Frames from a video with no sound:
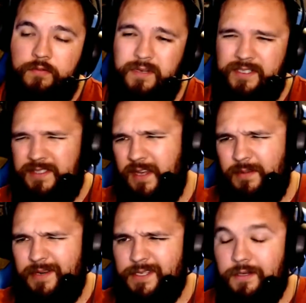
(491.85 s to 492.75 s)
Which
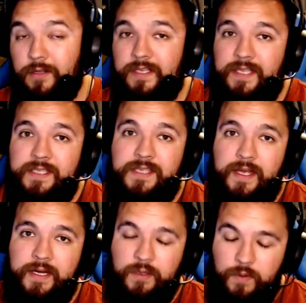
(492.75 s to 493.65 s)
nobody's going to look at that
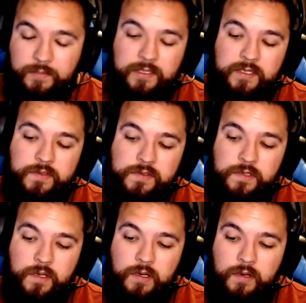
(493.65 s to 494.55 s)
side anyway, because,
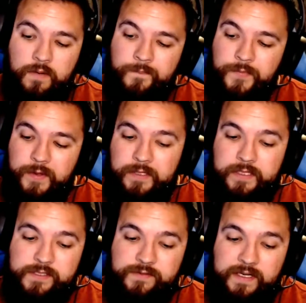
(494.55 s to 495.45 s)
I mean,
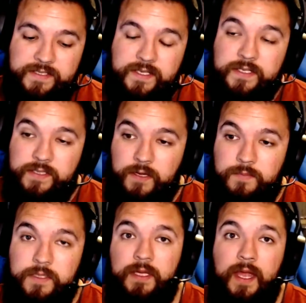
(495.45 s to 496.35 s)
let's face it, it's going to
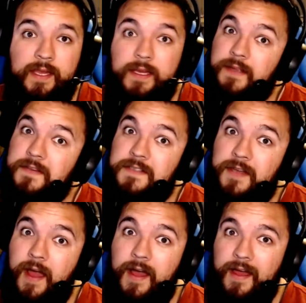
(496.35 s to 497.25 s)
be hanging in the
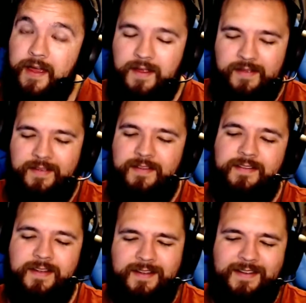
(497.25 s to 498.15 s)
sky.
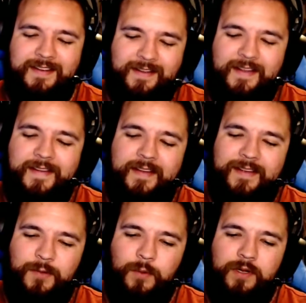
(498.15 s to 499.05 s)

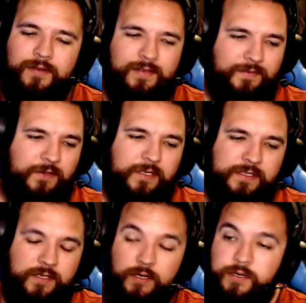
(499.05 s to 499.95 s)
Well, if you
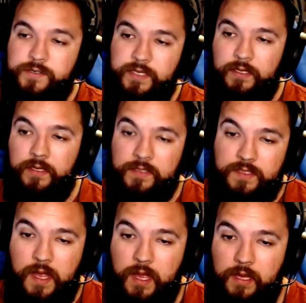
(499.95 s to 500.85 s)
consider your ceiling the
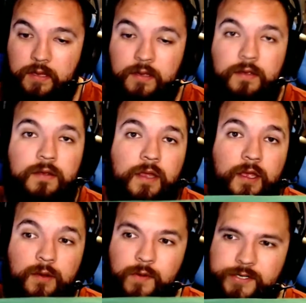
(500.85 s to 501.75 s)
sky,
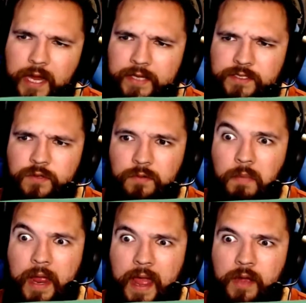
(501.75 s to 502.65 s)
which I do in
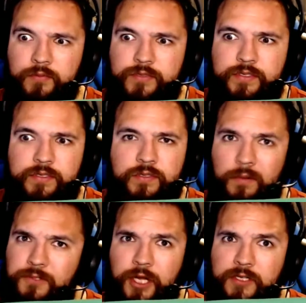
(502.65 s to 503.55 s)
my house.
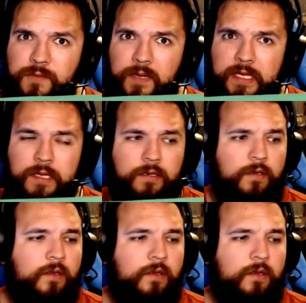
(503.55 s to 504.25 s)
Don't judge me.